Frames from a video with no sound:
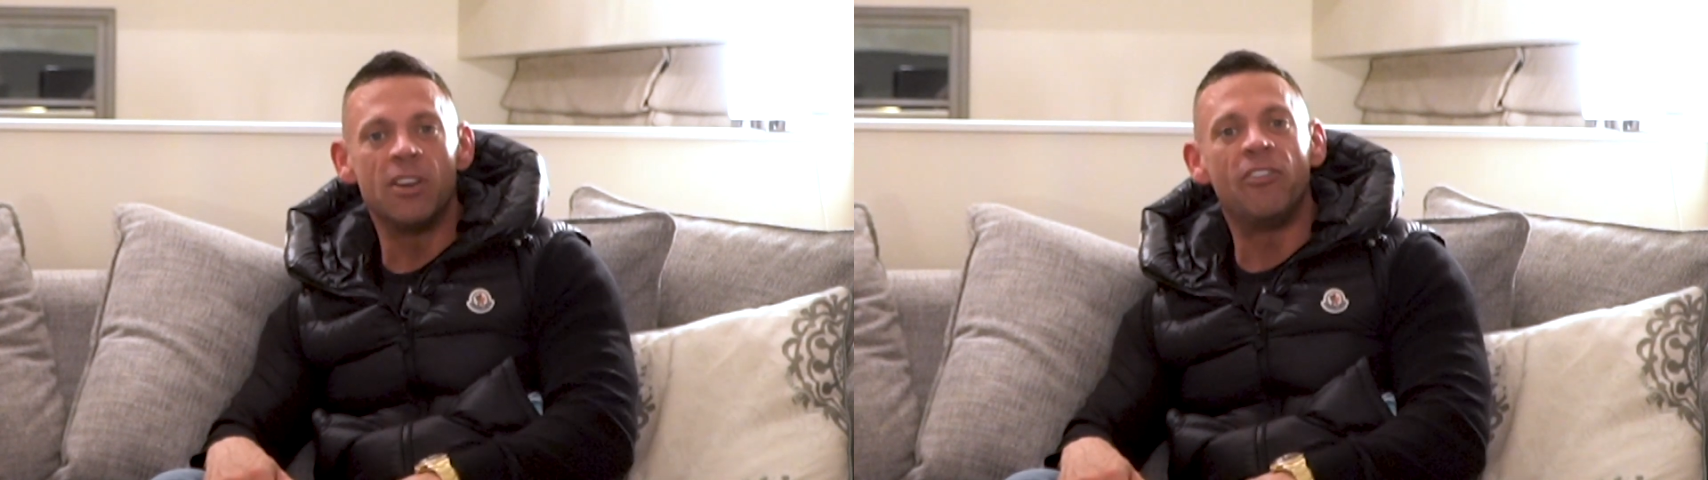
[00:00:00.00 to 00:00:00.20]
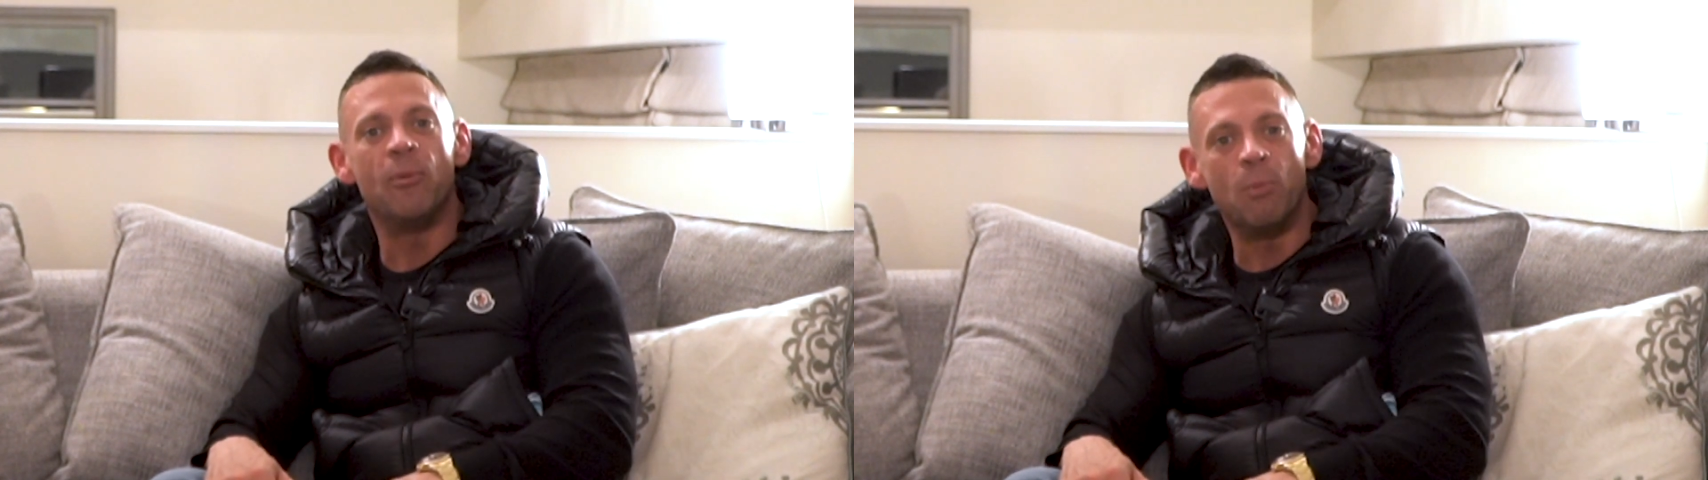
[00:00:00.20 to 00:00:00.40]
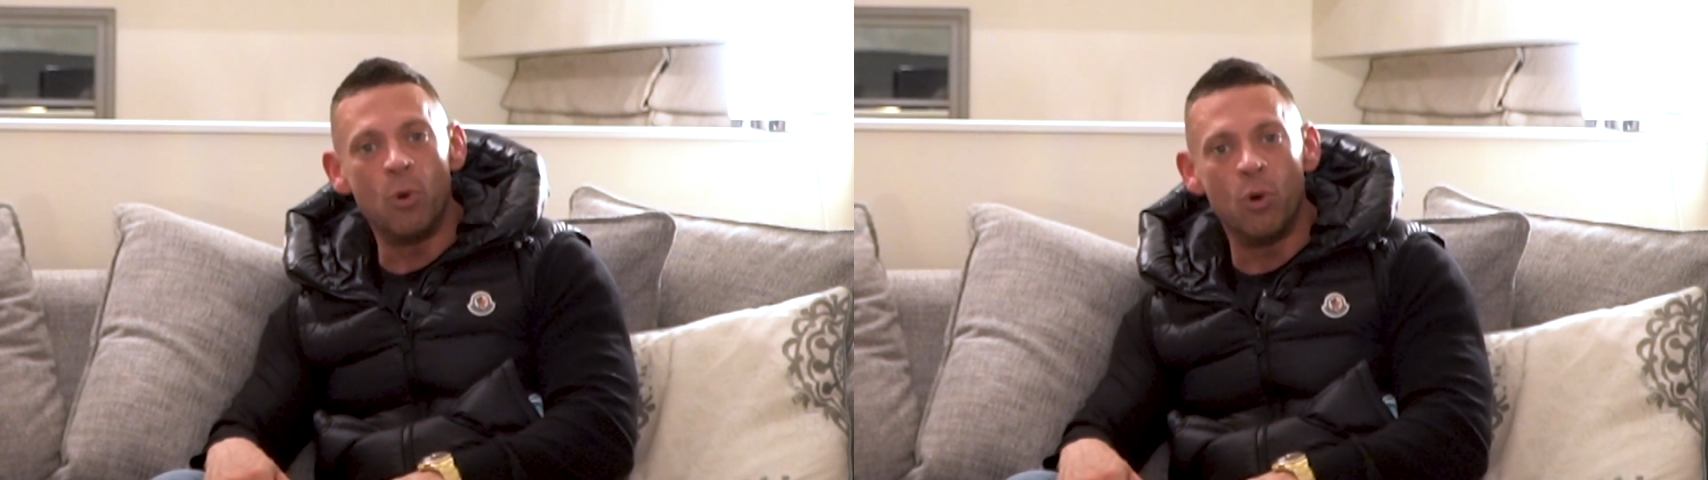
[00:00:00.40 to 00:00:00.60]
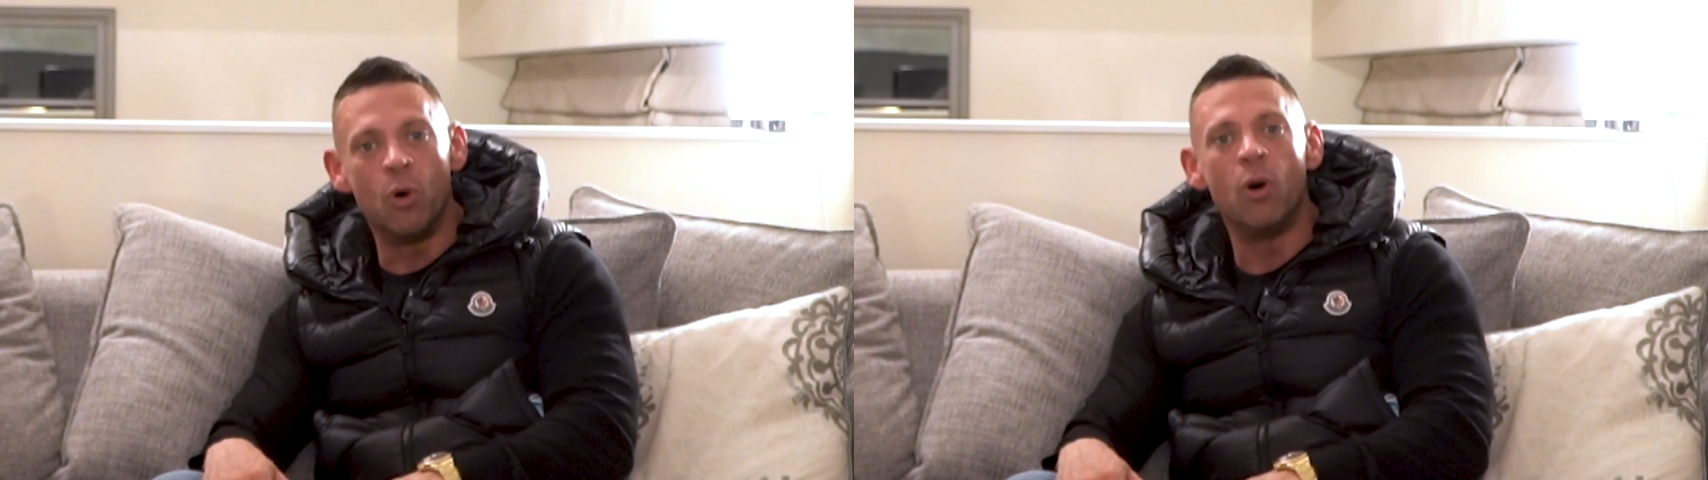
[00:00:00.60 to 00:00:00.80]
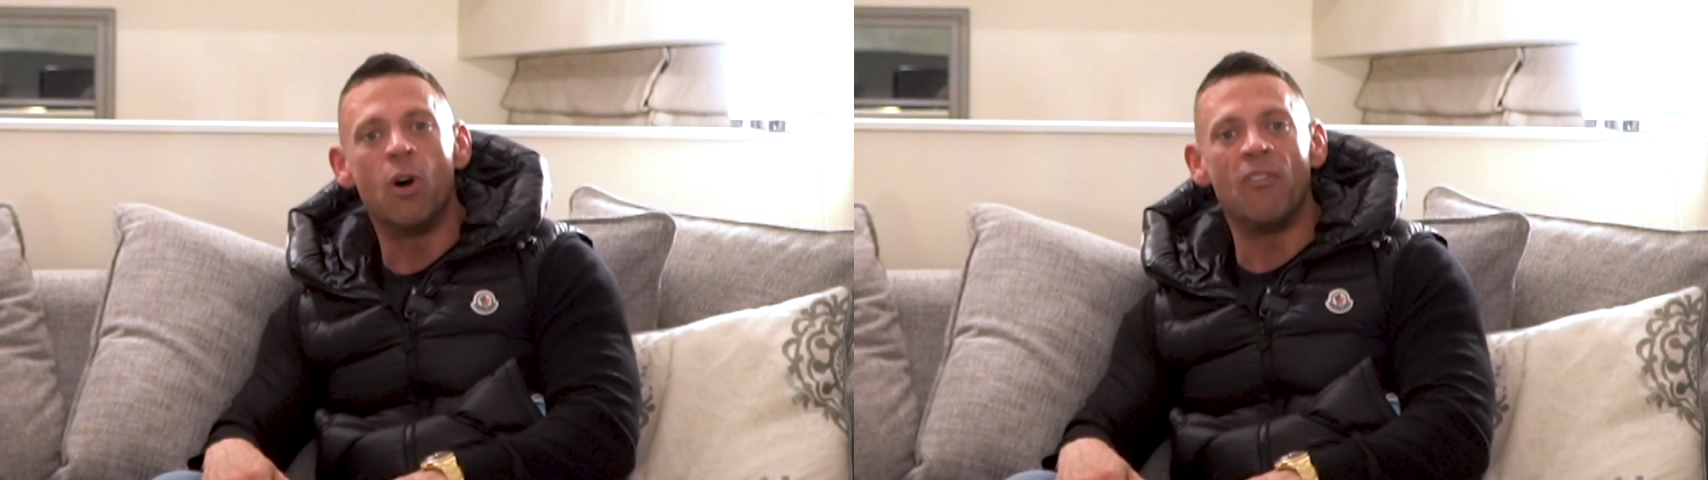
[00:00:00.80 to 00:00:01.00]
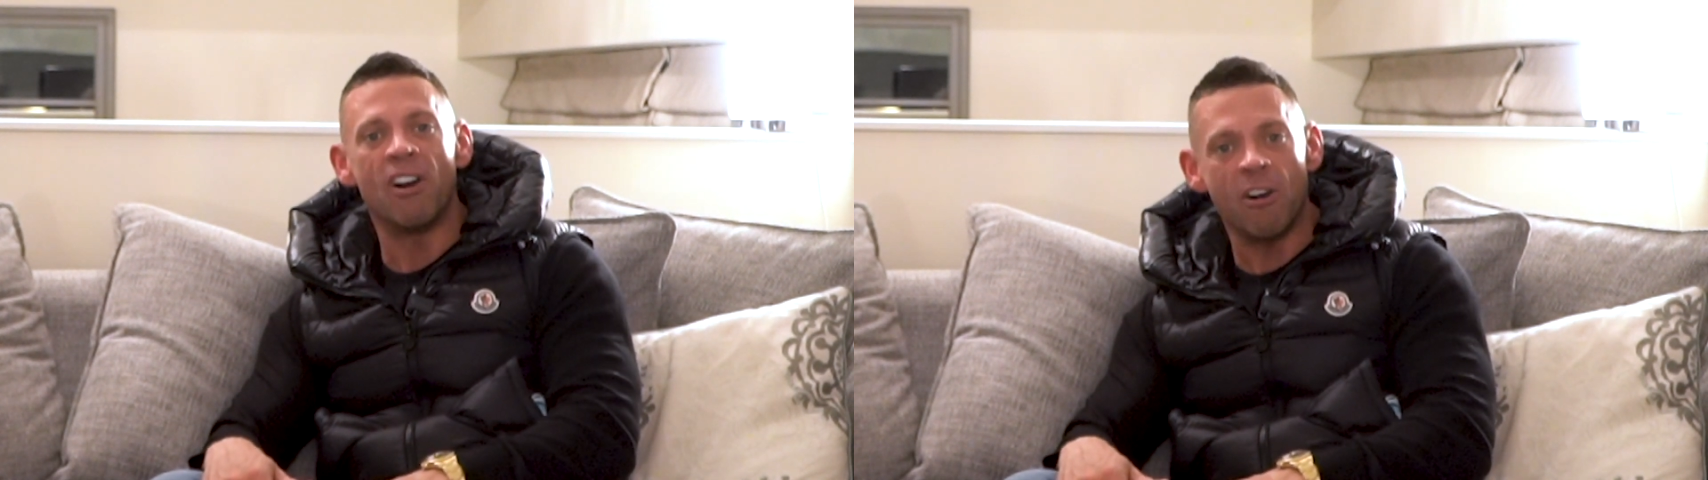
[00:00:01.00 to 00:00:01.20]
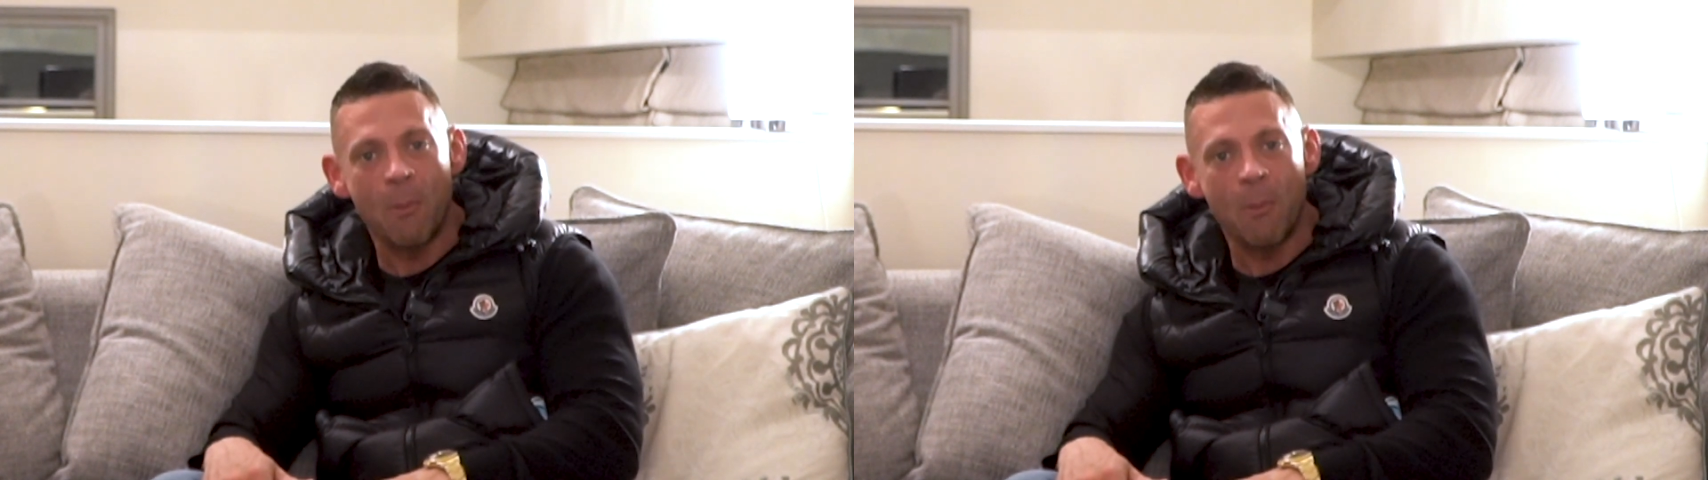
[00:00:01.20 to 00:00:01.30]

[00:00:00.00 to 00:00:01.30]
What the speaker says: for more of our